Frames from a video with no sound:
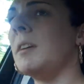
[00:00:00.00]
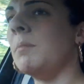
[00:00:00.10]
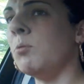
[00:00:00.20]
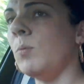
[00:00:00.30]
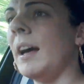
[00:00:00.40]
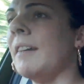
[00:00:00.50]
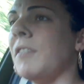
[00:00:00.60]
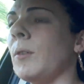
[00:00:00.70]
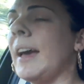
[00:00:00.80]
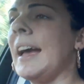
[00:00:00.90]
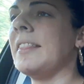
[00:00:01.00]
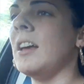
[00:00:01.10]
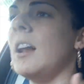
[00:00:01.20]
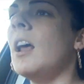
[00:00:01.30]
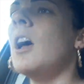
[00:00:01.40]
people have, okay,
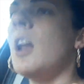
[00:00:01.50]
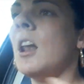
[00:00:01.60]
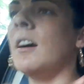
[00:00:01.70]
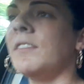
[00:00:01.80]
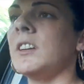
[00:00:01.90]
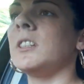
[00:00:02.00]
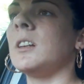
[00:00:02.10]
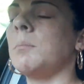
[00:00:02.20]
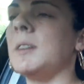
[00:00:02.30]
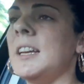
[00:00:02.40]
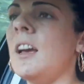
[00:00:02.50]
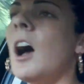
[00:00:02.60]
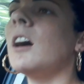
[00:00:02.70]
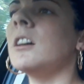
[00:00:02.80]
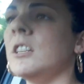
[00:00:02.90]
that loving somebody
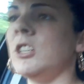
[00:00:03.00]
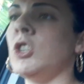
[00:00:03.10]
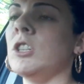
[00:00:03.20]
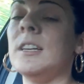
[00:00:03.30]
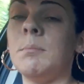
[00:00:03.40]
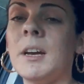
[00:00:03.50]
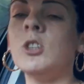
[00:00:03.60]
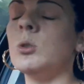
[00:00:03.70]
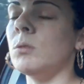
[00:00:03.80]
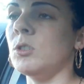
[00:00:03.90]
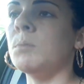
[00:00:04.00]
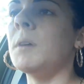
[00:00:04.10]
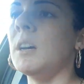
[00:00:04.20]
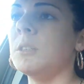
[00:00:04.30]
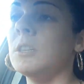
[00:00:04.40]
unconditionally makes you a good
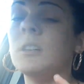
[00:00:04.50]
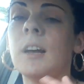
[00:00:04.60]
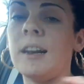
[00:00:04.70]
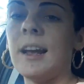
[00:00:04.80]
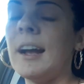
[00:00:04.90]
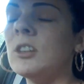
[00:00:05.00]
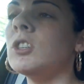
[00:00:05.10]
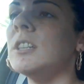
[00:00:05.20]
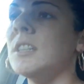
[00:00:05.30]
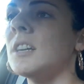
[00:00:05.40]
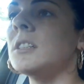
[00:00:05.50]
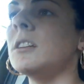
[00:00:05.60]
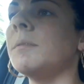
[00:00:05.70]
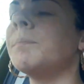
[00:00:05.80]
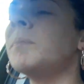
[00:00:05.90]
person, and it actually
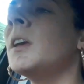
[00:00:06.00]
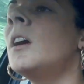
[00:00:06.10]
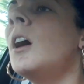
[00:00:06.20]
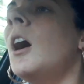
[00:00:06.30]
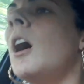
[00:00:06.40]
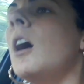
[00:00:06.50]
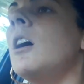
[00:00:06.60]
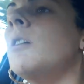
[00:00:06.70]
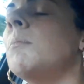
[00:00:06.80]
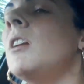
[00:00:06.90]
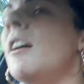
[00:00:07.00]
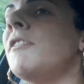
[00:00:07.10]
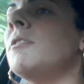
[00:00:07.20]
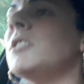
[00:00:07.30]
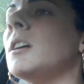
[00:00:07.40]
doesn't.
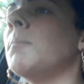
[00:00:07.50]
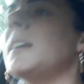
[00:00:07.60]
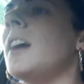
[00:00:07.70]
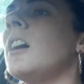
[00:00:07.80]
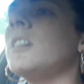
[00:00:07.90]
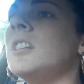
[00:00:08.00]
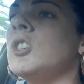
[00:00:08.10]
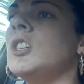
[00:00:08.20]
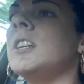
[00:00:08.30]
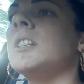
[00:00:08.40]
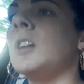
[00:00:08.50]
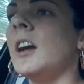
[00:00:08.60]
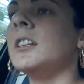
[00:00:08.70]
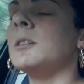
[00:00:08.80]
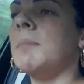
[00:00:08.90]
Loving somebody unconditionally is
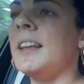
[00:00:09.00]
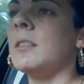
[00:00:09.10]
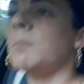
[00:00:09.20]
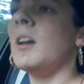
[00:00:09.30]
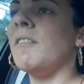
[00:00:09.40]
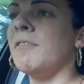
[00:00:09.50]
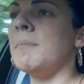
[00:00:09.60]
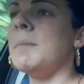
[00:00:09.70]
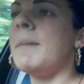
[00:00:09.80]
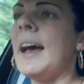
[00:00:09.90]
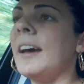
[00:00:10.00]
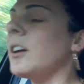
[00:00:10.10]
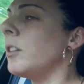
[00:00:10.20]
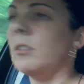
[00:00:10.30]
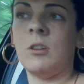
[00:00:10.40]
going to make them love me back.
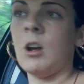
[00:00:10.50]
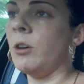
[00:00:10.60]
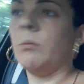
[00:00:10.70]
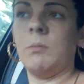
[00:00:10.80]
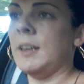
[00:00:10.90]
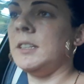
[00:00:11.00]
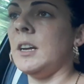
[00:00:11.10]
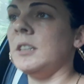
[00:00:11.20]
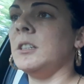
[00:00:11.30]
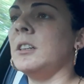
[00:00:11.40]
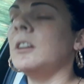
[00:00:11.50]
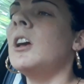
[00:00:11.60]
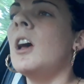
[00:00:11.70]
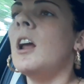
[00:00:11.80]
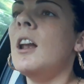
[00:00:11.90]
No, it
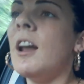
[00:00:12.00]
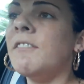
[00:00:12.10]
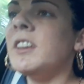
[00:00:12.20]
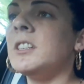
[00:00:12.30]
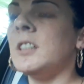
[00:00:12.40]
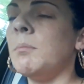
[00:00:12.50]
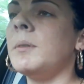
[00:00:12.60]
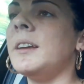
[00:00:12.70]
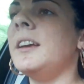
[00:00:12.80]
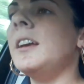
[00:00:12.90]
doesn't. Loving somebody